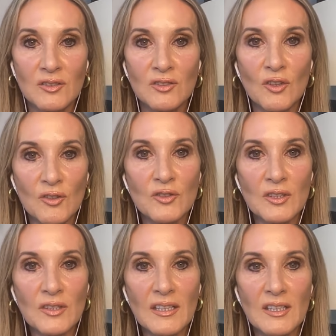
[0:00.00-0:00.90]
you know
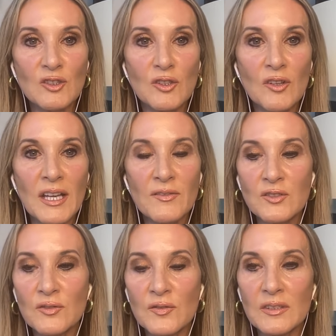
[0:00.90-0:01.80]
doing it and you don't have
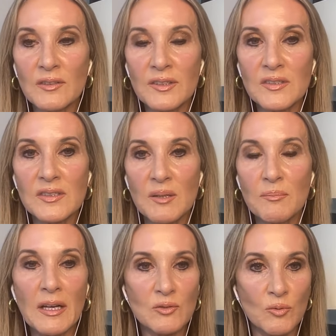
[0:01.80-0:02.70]
to feel this
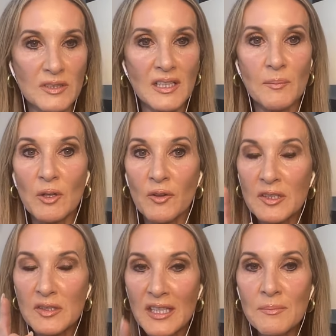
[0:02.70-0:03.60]
buzz all the time but on the
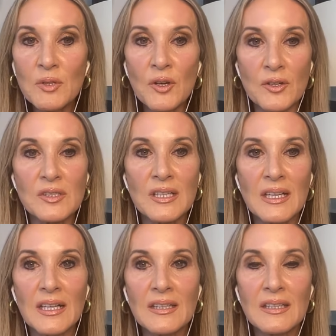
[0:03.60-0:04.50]
same note
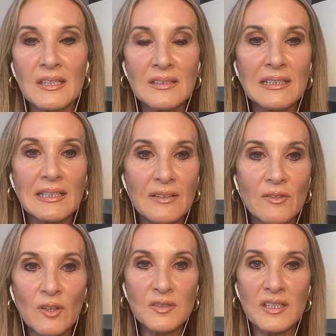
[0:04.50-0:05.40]
there is a
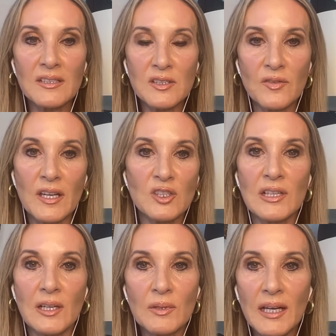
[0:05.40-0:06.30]
level of
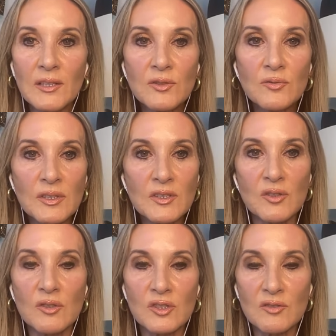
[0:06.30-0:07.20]
satisfaction like when i do
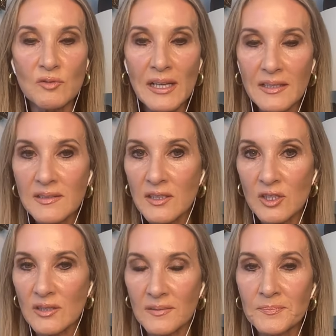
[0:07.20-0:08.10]
research it's
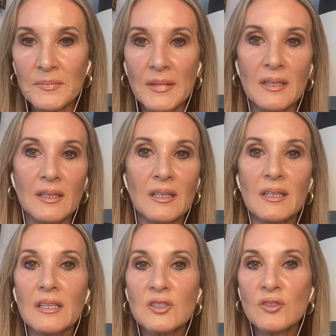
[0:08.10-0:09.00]
relaxation mm-hmm. yeah
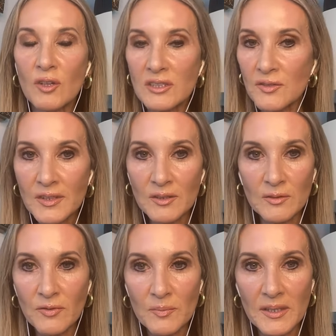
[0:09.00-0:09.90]
it's not difficult
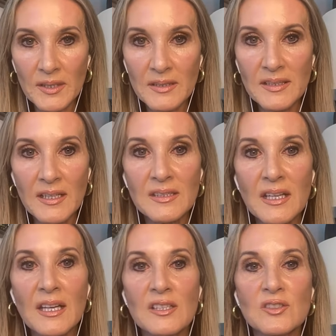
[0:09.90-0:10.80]
for me it's as
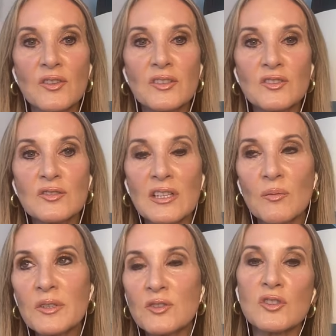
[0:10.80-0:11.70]
so to tell
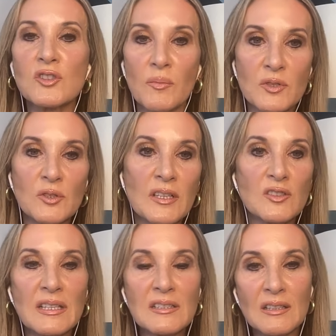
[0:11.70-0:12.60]
me to stop doing that
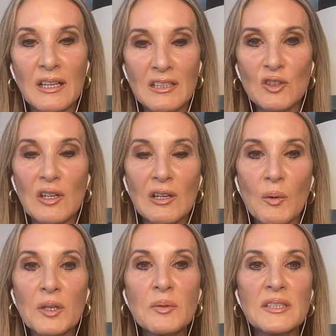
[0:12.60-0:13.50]
so there's uh, so i
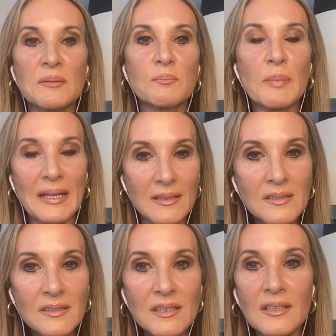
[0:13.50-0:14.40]
want to bring some
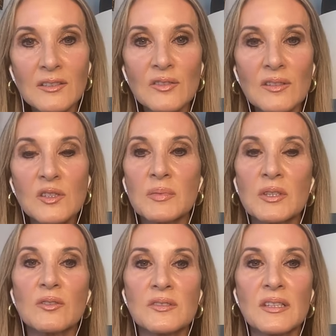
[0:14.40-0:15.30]
balance in here to this
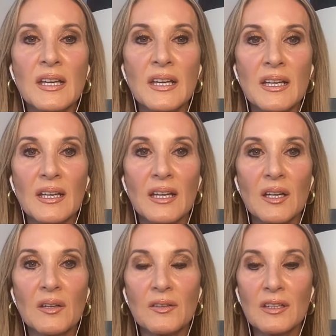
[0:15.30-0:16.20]
because yeah.
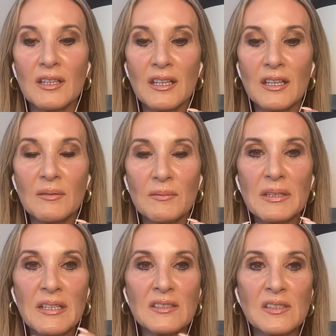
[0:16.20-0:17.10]
uh, that's true
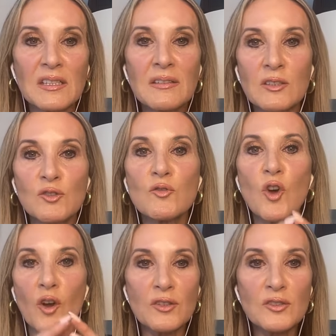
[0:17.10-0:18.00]
th- there's this thing that you've
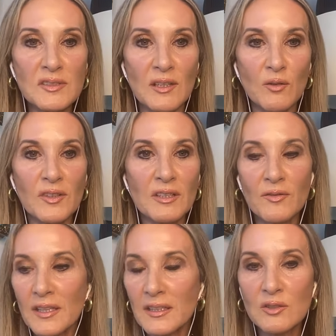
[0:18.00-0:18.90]
got to do self-care in
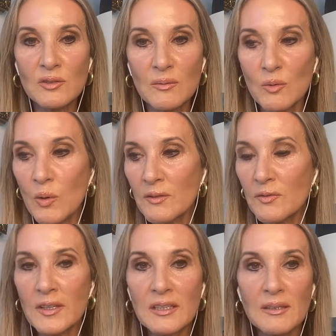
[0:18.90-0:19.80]
fact there's some quite
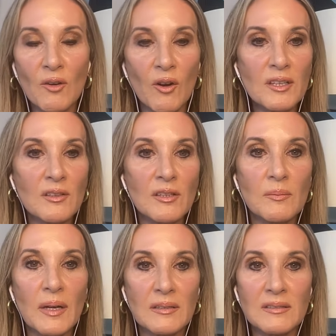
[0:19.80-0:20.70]
funny article
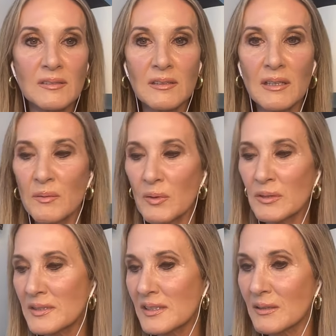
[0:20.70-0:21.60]
about
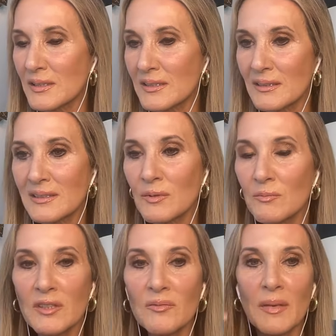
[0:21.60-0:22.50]
what was it that someone one of